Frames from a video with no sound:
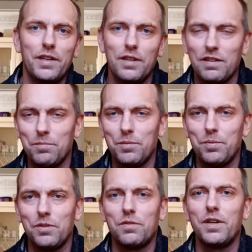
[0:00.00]
The government's
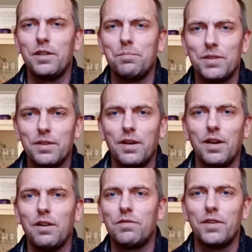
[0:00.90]
got a very
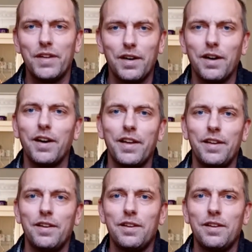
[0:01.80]
bizarre, very high.